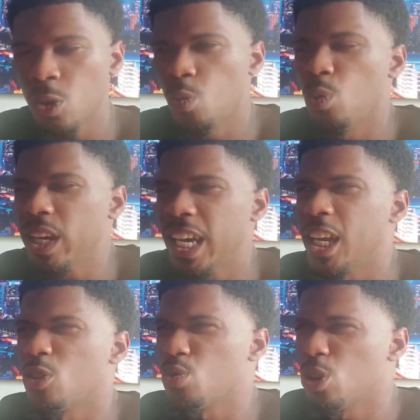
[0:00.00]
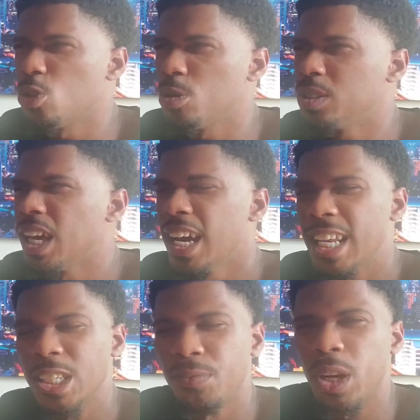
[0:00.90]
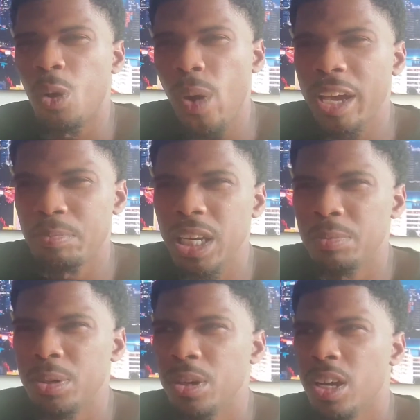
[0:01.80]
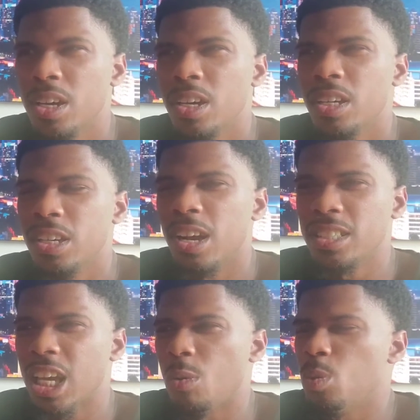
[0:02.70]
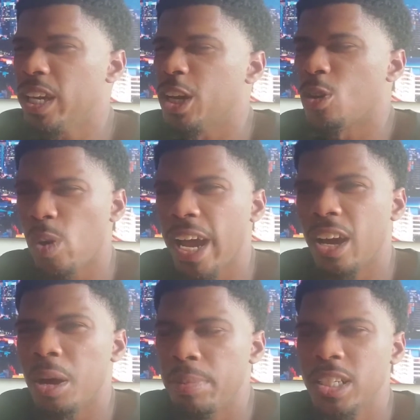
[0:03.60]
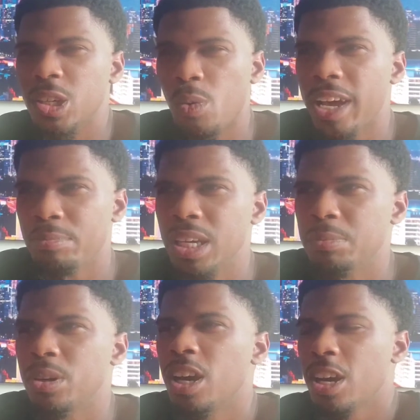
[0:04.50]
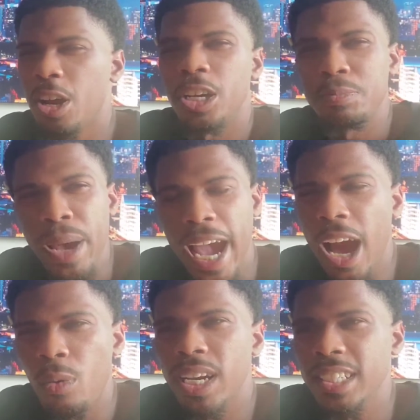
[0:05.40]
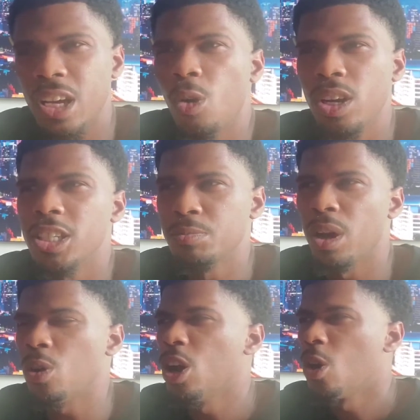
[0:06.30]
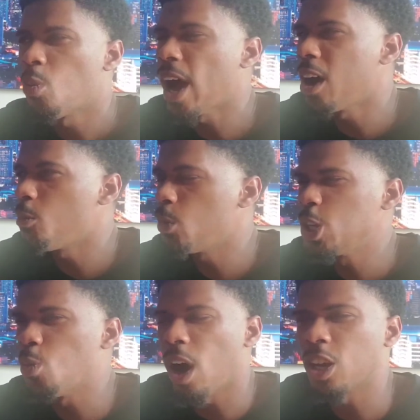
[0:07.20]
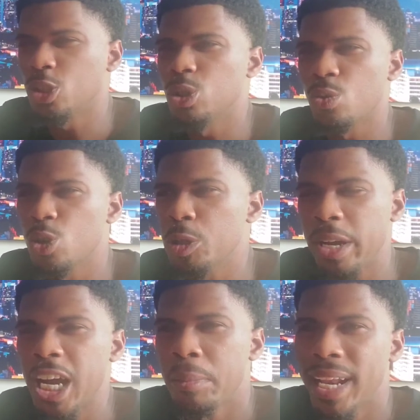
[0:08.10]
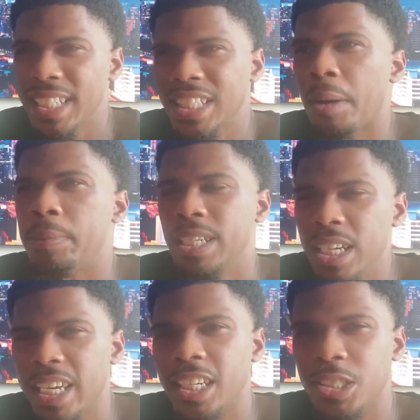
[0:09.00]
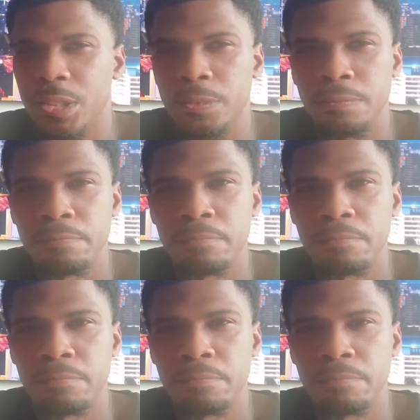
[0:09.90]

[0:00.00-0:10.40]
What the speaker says: When we get in rooms that's full of white people, you know what I'm saying? When we get around a bunch of white people, there is power that's on us, bro. When you walk into a room, everybody stop and look at you.